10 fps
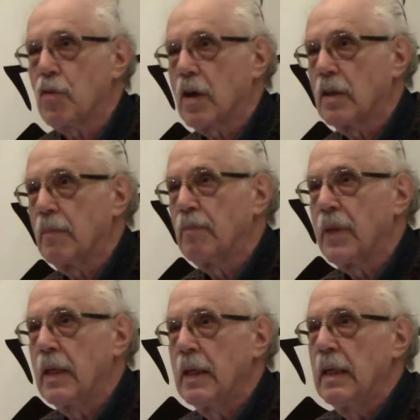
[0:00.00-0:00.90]
struggle.
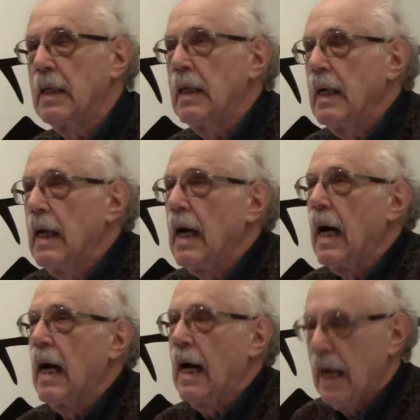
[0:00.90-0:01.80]

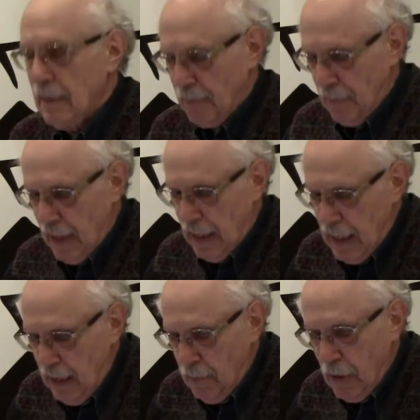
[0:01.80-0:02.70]

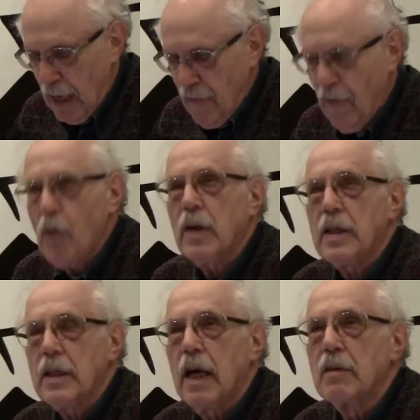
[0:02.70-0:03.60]
But I
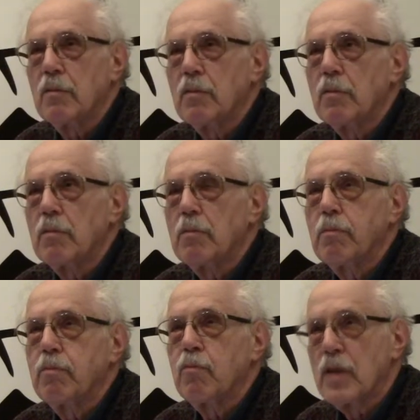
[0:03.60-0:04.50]
focused on
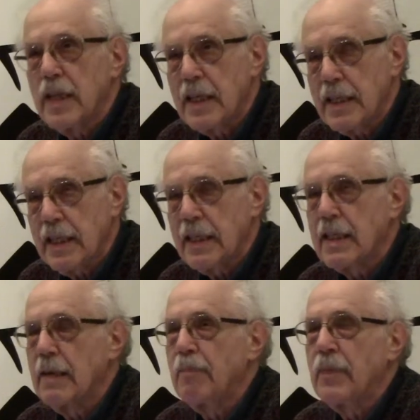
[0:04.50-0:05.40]

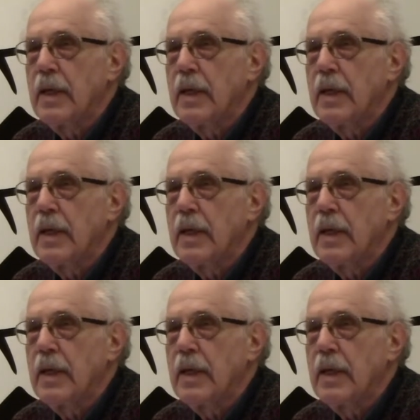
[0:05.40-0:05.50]
resistance.